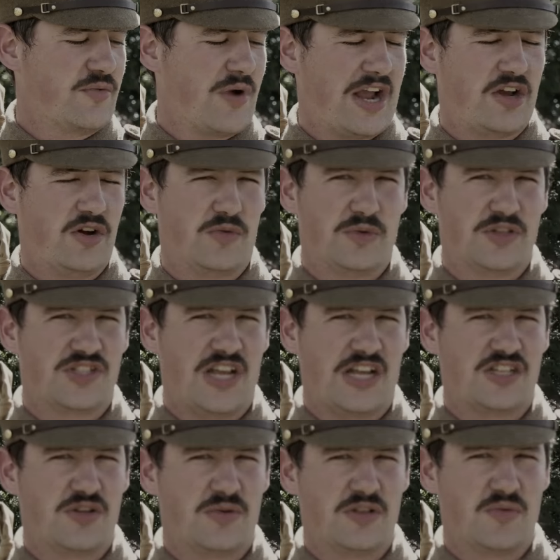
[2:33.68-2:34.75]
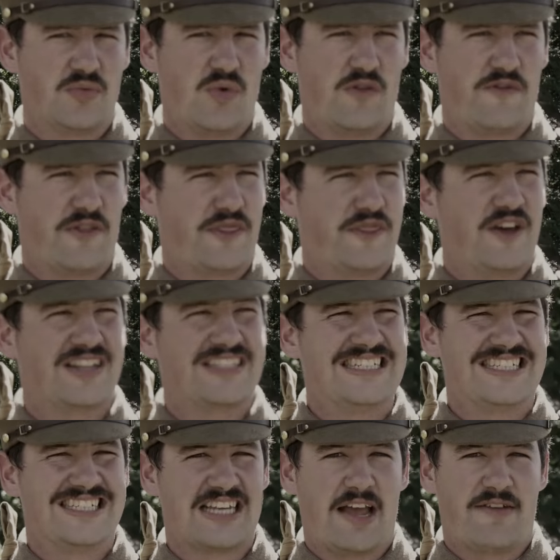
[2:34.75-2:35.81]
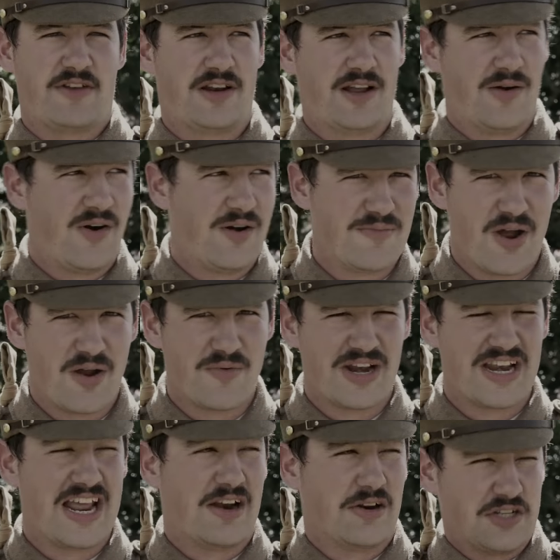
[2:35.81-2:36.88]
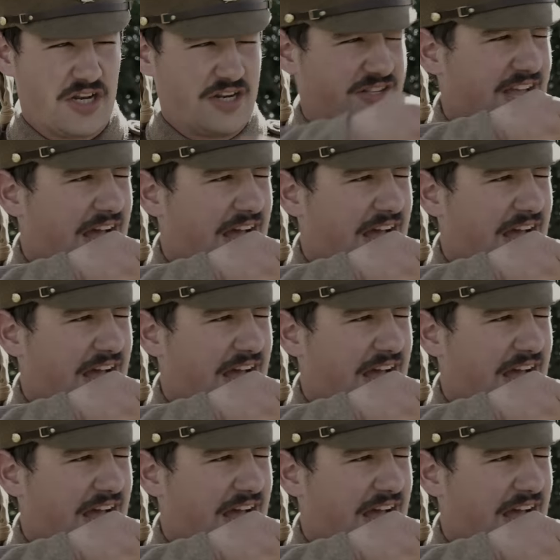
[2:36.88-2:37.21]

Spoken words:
the record was set during the war for 37. Now, I'm nowhere near as good as